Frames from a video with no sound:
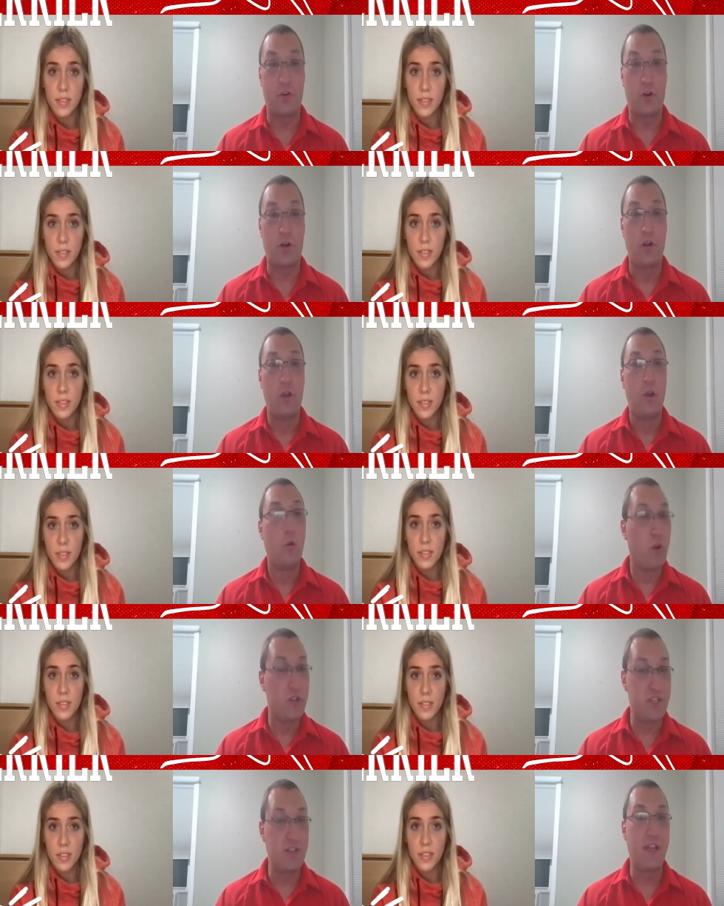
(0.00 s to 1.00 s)
Speaker 1: far.
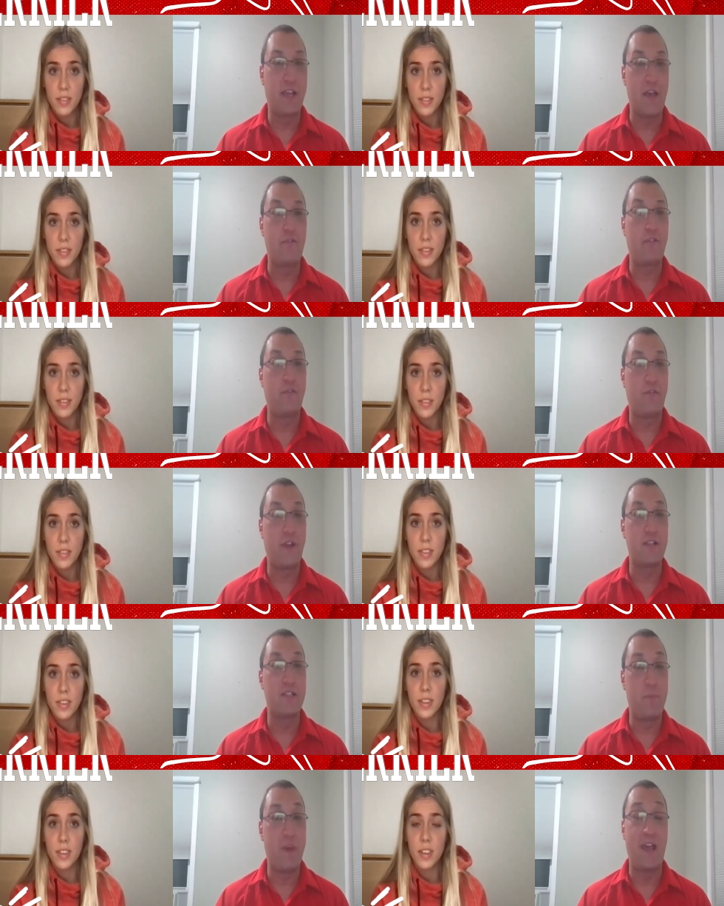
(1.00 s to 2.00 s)
What's it like having
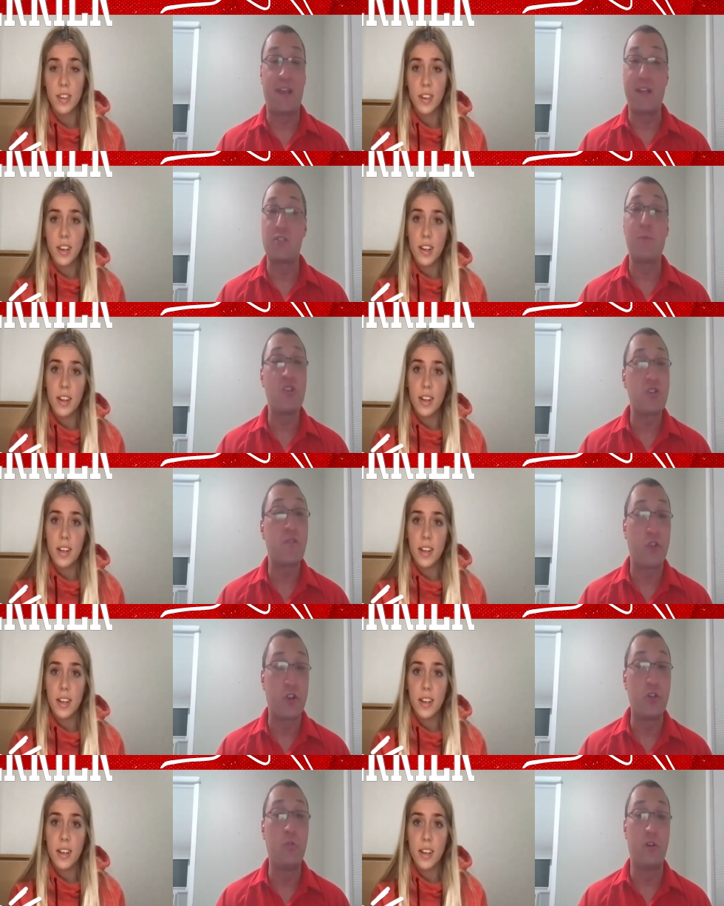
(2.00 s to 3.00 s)
fans back, and especially
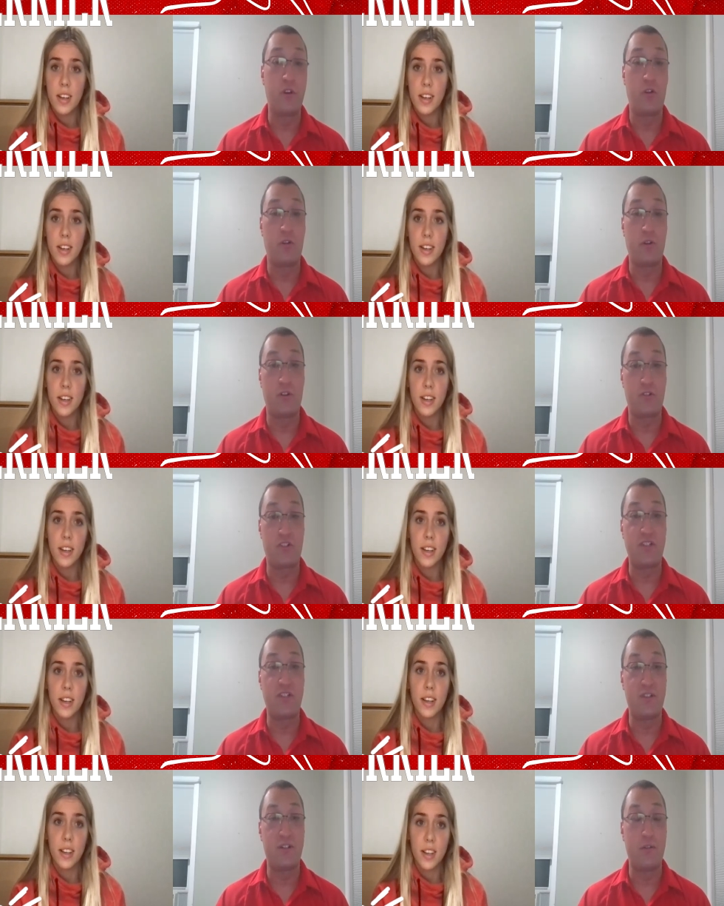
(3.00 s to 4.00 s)
for you in your in your
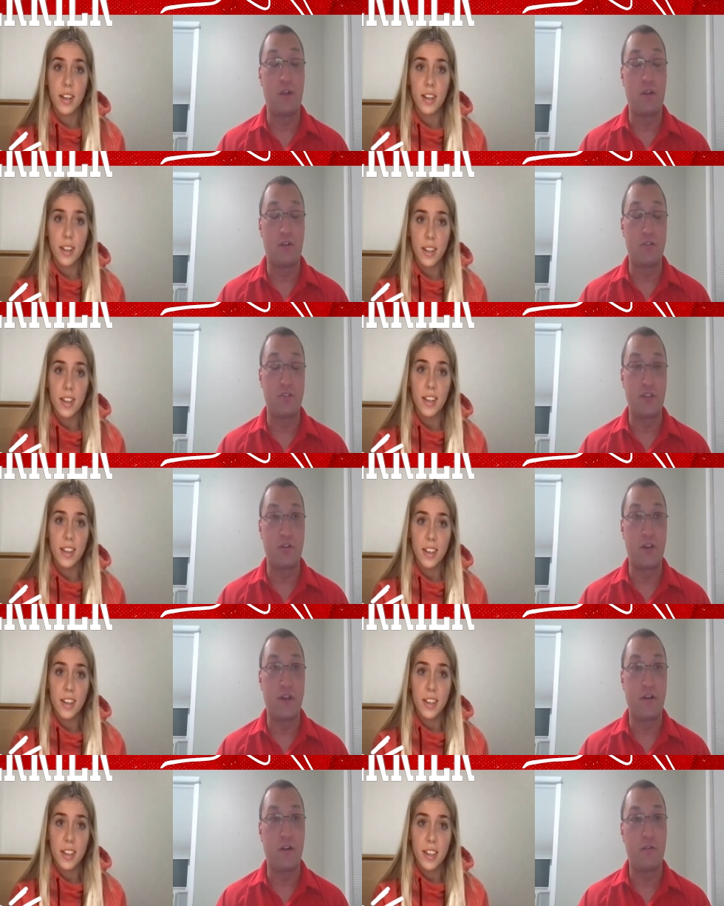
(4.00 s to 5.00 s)
season, uh, your senior
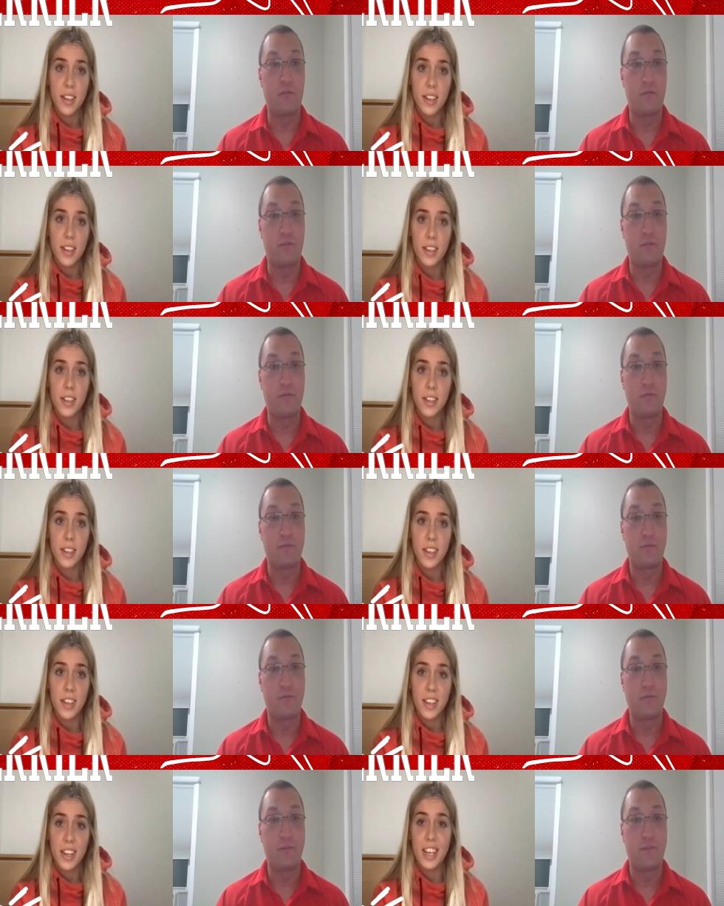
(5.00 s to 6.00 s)
year?
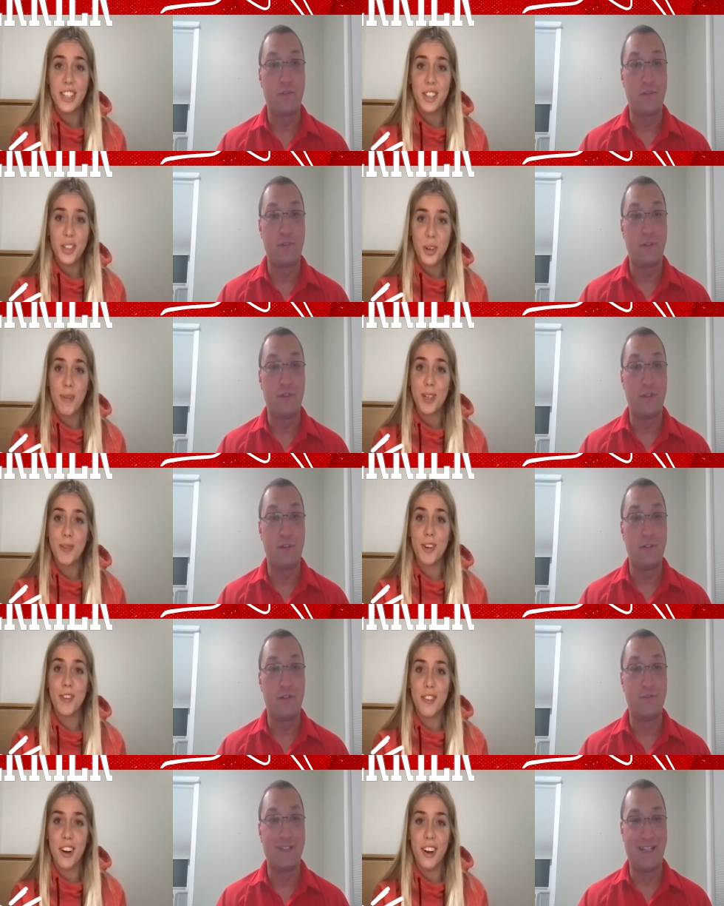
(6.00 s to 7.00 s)
Speaker 2: It's so much more
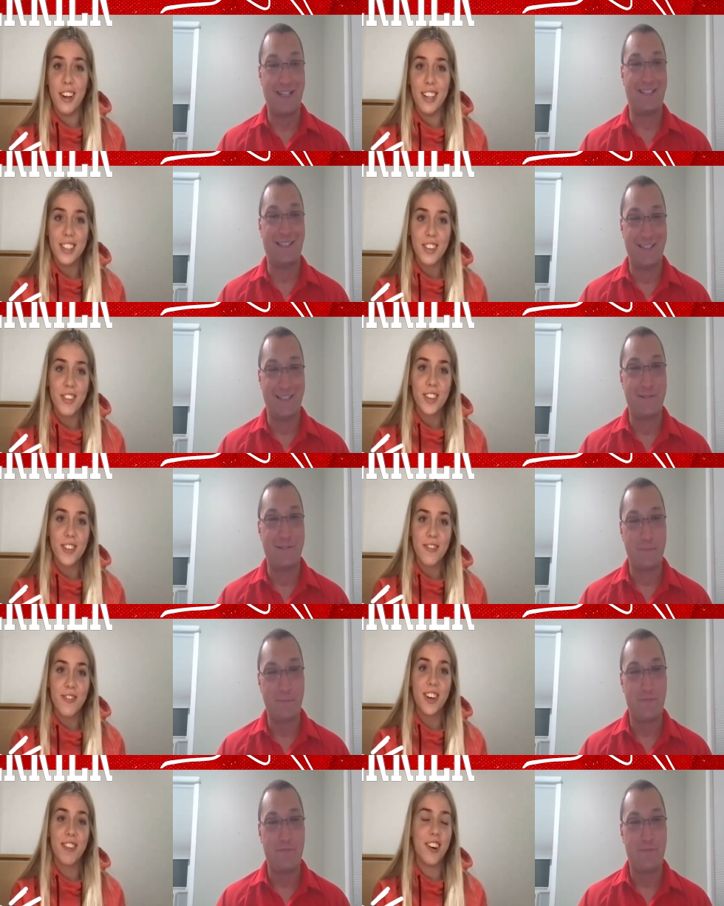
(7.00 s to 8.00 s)
fun. It's so much
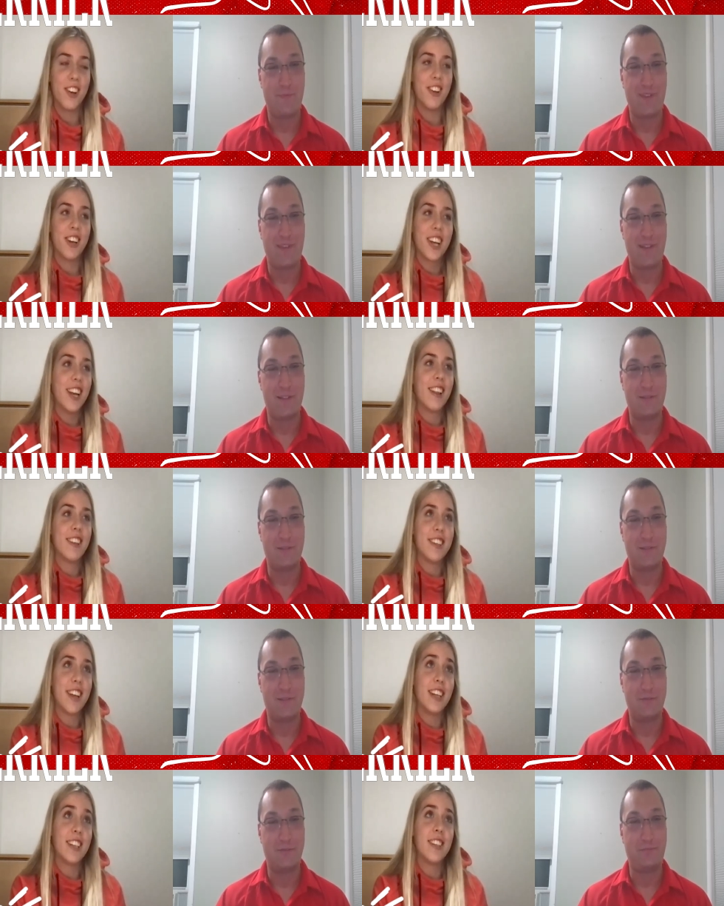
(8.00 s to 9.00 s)
more fun looking in the
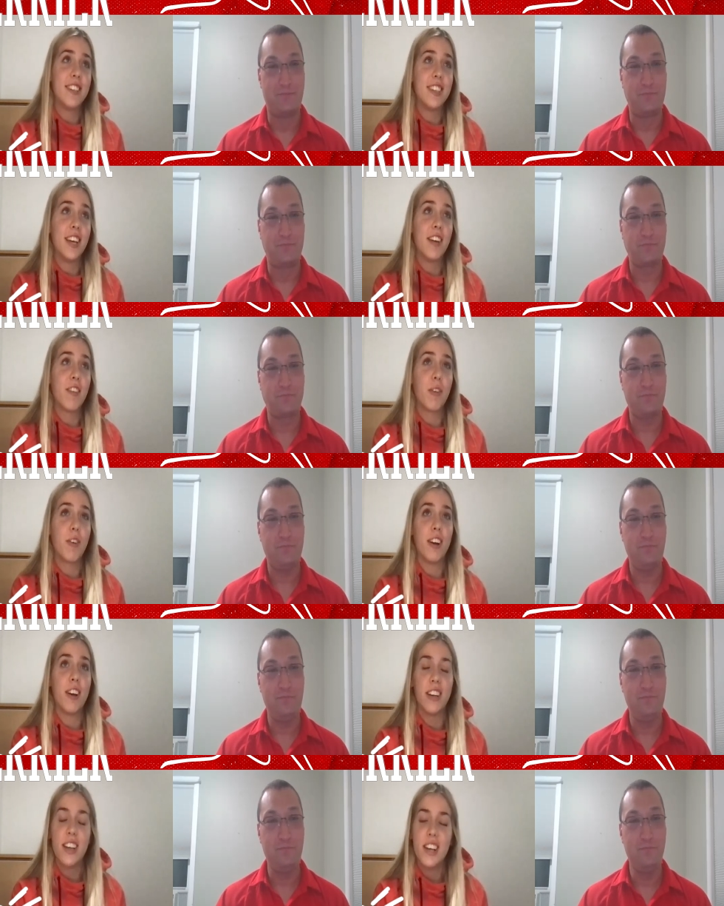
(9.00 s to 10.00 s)
stands and seeing everyone
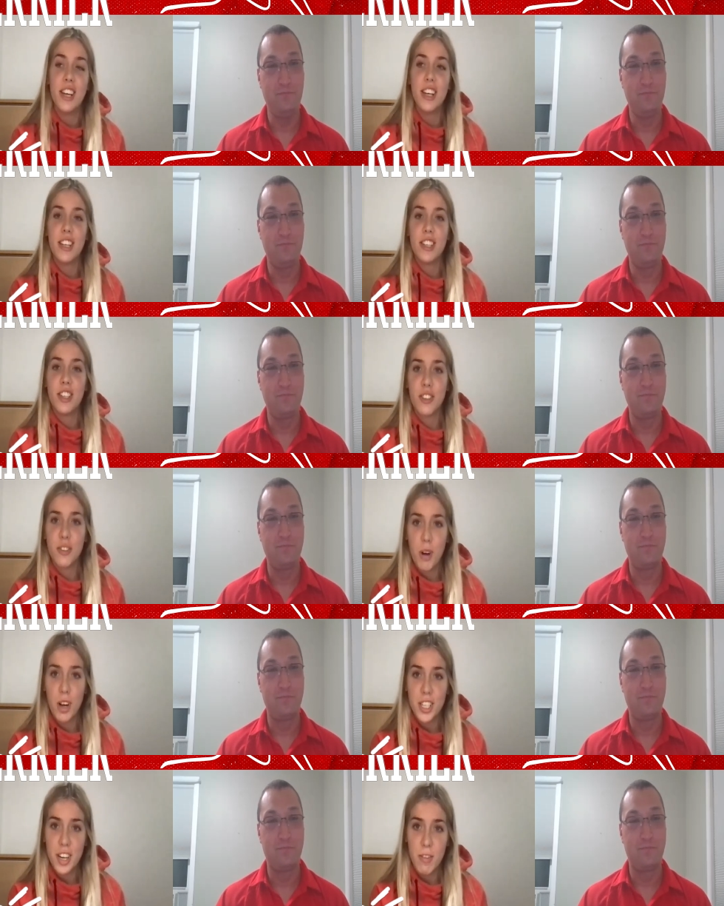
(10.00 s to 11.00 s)
and just
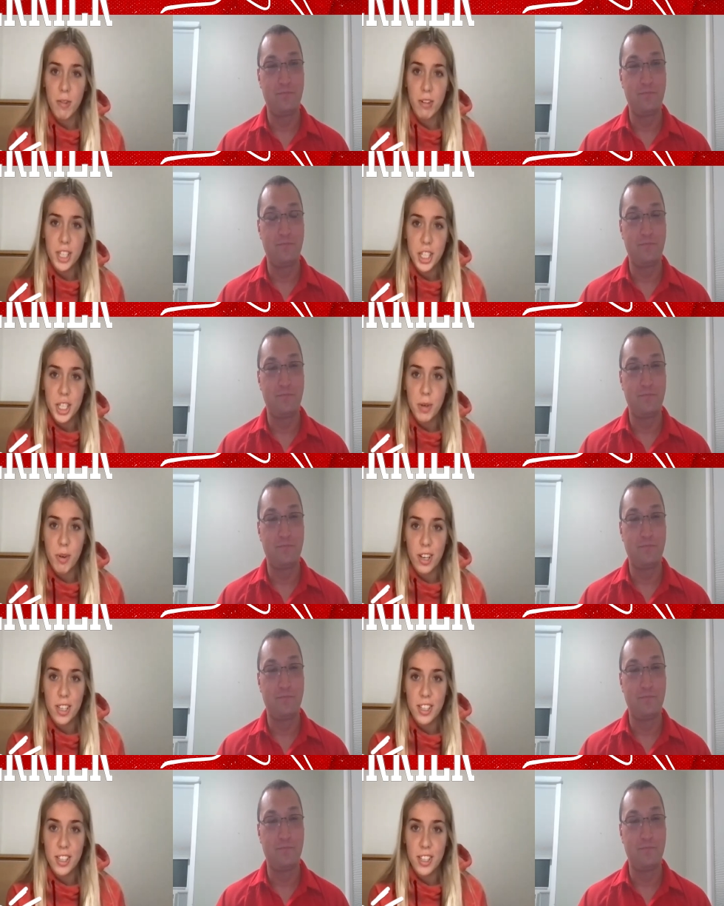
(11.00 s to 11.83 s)
watching everyone cheer you on and